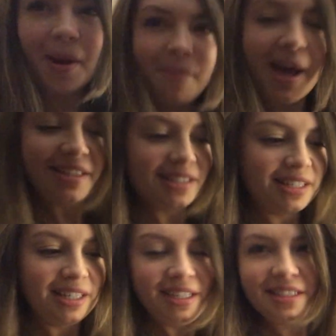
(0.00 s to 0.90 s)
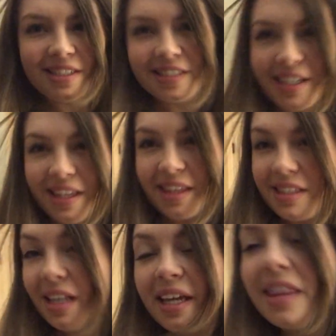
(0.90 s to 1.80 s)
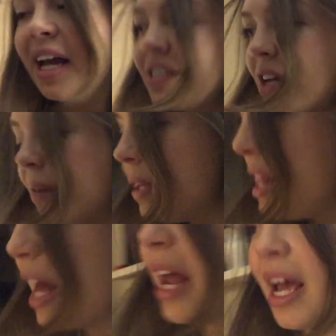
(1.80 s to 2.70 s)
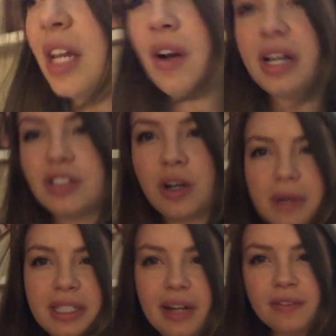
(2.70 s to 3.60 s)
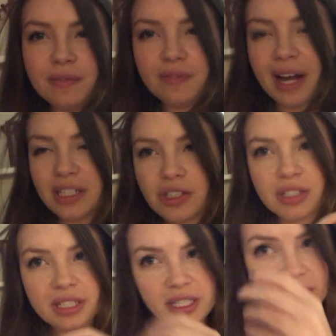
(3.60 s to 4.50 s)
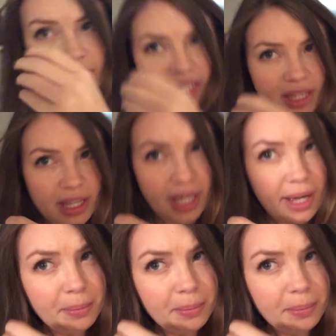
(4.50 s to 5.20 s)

my best to see. Like, that's not really that accurate. It's going down faster than that,